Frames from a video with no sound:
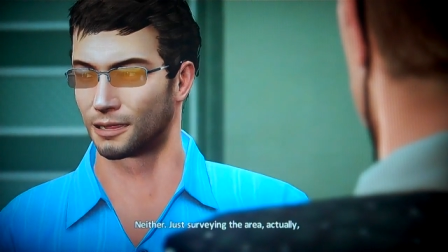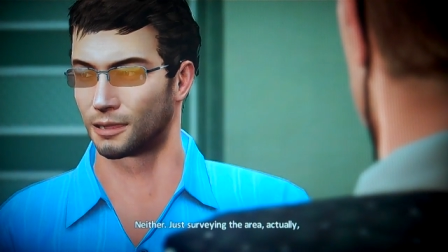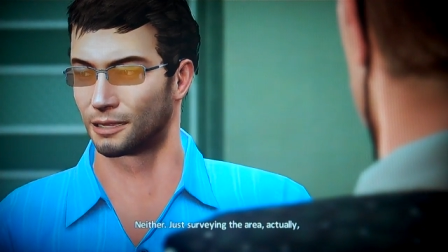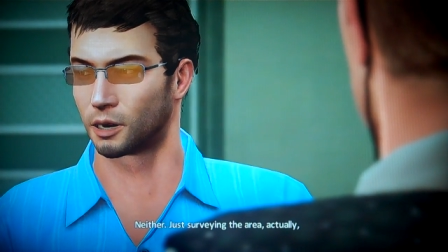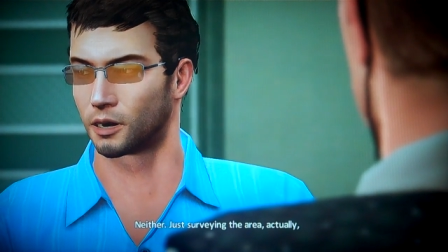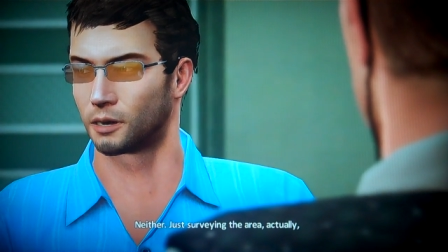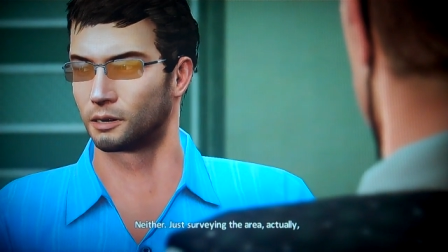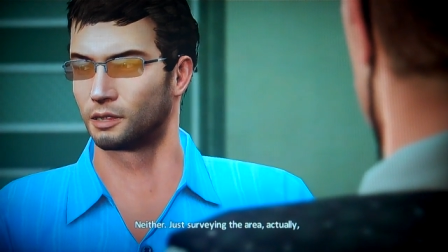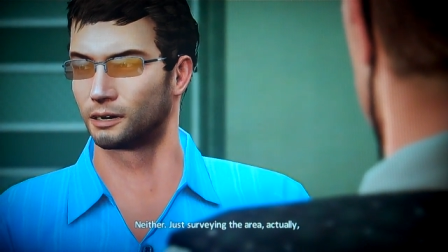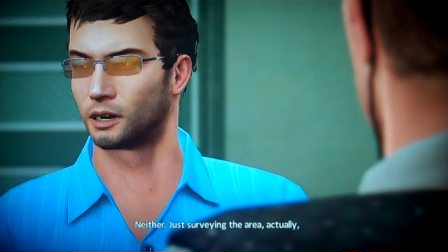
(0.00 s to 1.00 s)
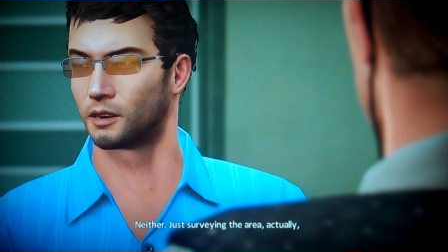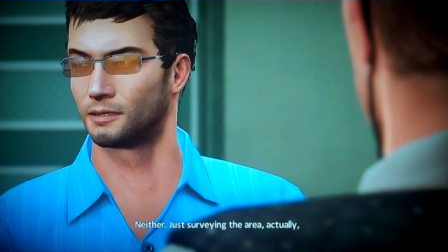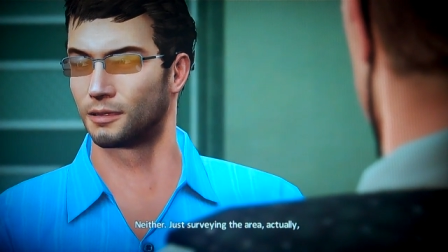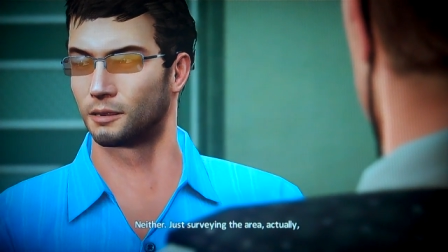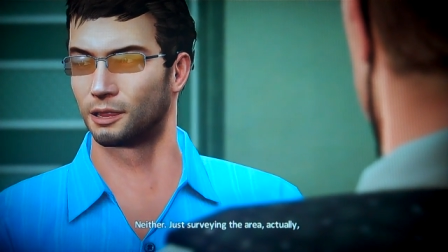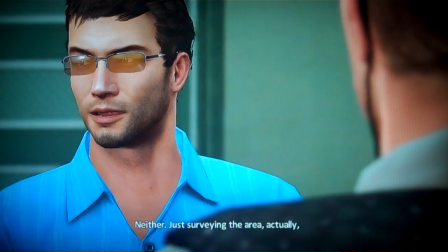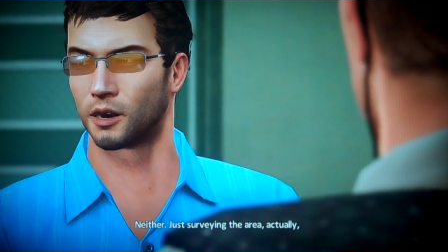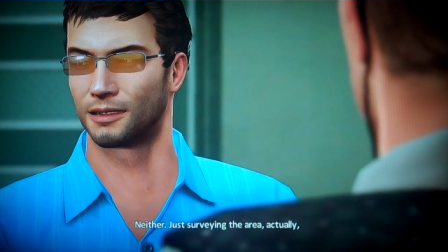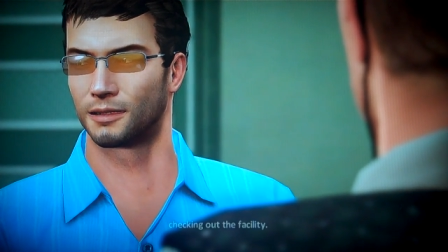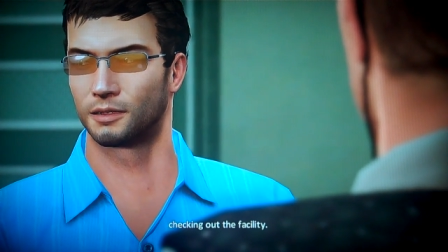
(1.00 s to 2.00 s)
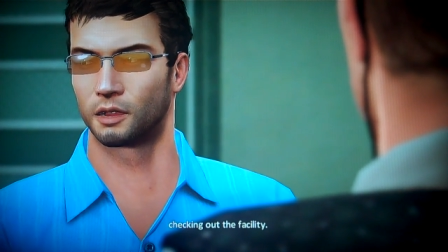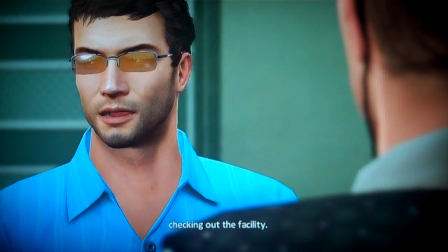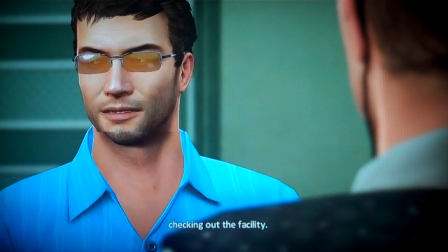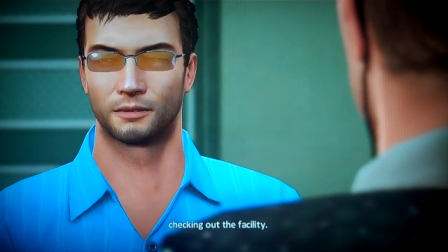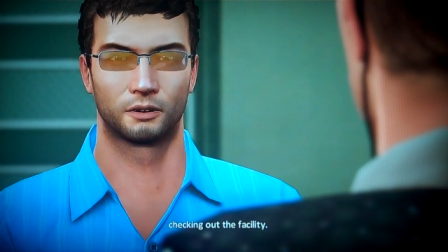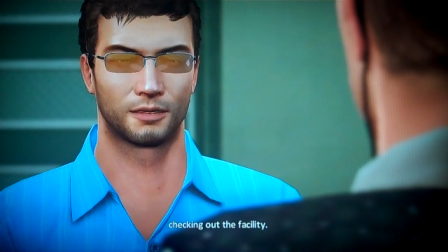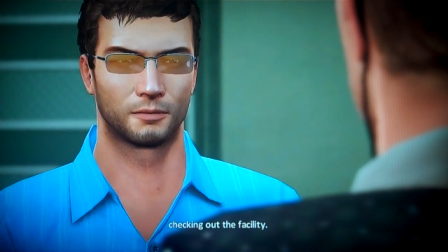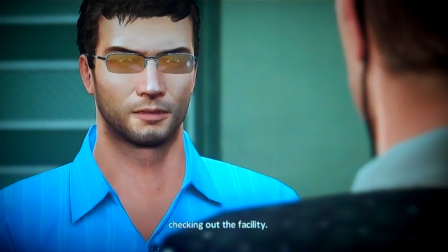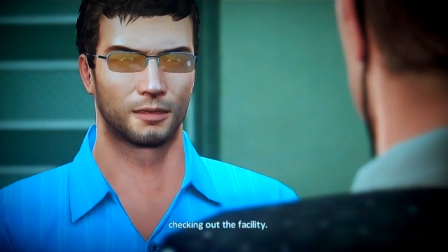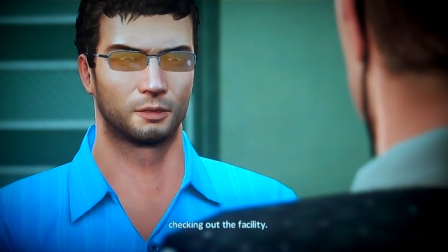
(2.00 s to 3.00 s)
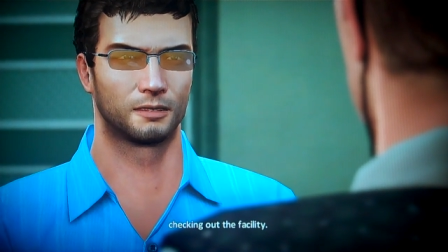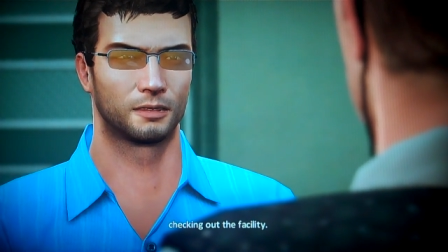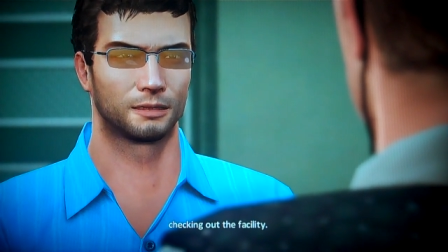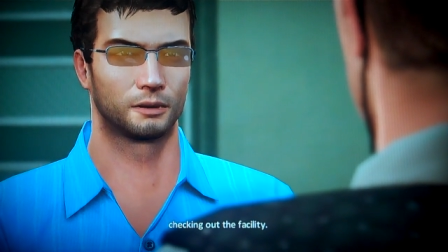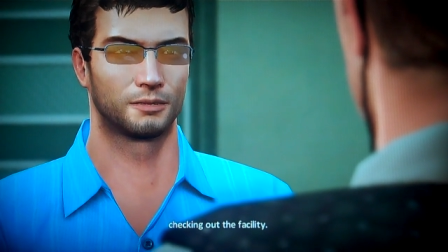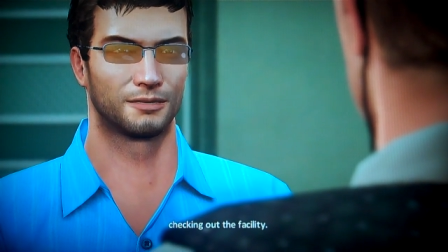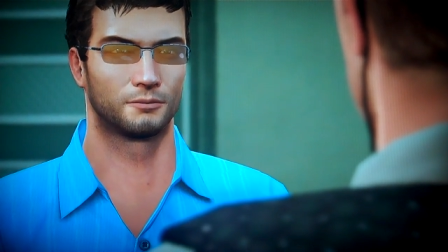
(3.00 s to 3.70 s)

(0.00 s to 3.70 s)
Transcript: Neither. Just surveying the area, actually. Checking out the facility.